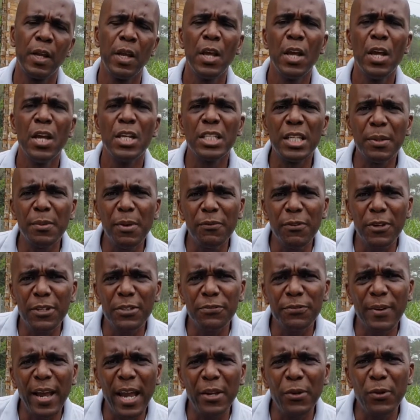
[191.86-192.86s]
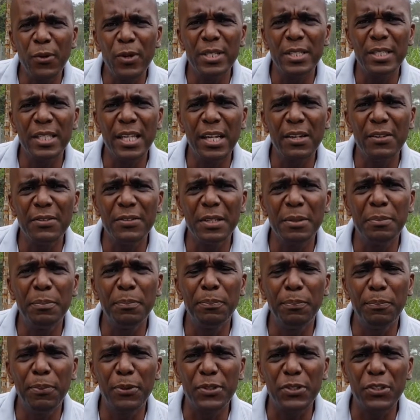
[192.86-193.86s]
Some of us find ourselves
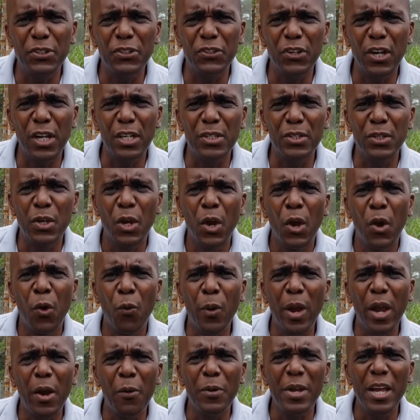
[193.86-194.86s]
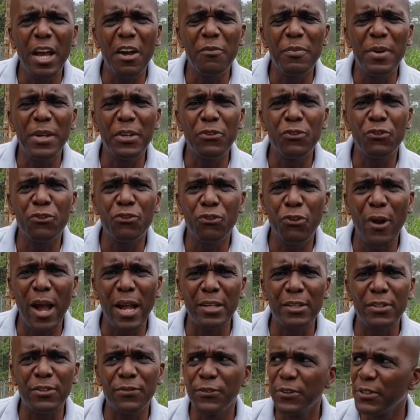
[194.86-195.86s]
in positions where we have been
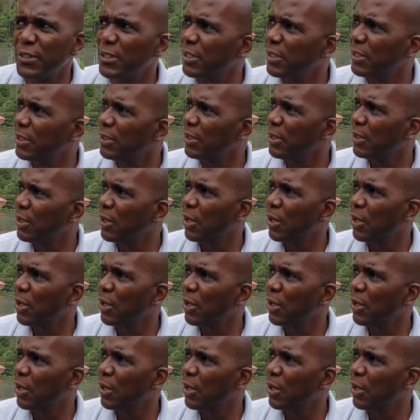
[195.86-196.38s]
transferred,